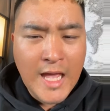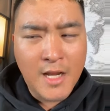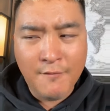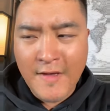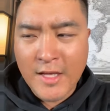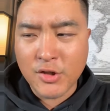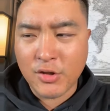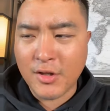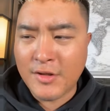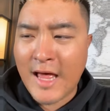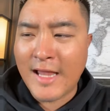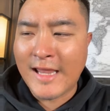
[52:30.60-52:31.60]
And
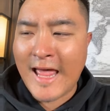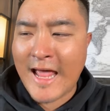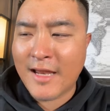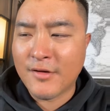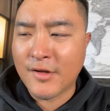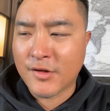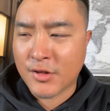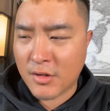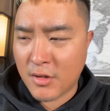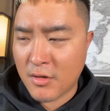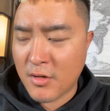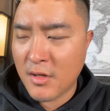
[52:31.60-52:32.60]
eventually that land
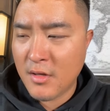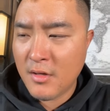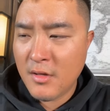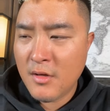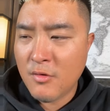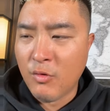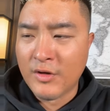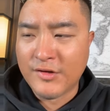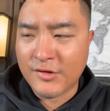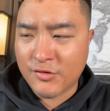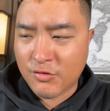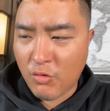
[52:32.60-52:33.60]
deterred,
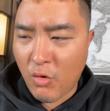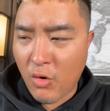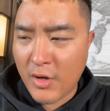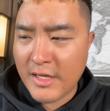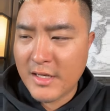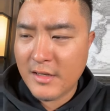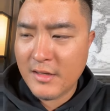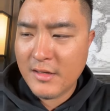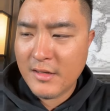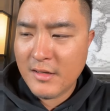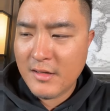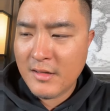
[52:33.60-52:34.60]
was destroyed,
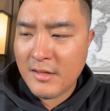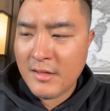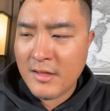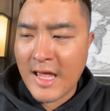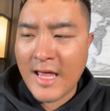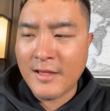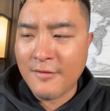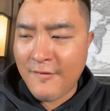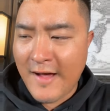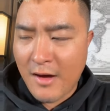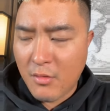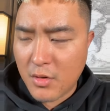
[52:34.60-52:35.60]
and
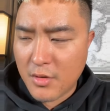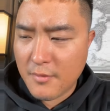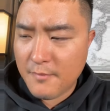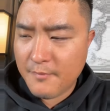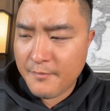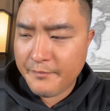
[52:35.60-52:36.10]
devoured.